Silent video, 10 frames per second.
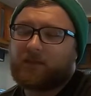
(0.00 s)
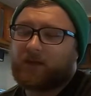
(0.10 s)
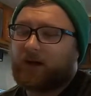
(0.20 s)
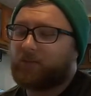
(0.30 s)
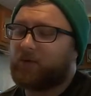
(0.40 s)

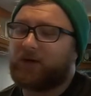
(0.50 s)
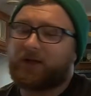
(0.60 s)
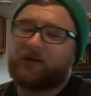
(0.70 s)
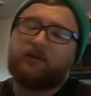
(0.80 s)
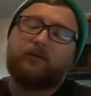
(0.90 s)
I'm
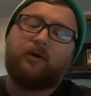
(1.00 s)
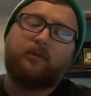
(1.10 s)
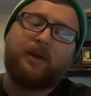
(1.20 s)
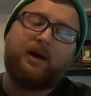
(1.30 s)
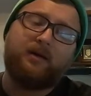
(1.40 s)
running
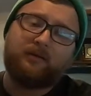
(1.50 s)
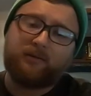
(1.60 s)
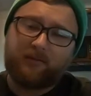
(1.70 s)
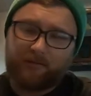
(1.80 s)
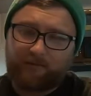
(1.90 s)
12-pound
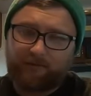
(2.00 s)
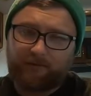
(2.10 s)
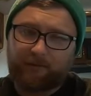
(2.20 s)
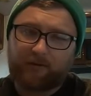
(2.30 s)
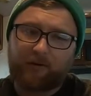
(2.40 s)

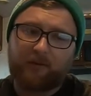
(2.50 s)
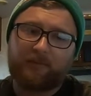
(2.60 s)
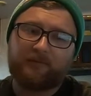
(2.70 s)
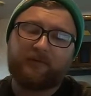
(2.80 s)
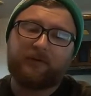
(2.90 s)

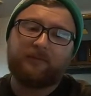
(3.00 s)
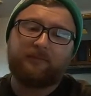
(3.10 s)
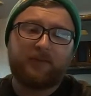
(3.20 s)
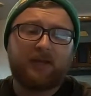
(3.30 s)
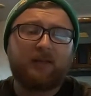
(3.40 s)
fluorocarbon from
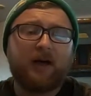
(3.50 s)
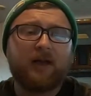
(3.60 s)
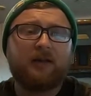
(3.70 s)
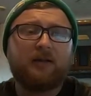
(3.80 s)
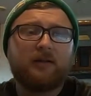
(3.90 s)

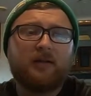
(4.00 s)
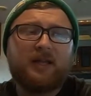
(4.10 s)
P-Line.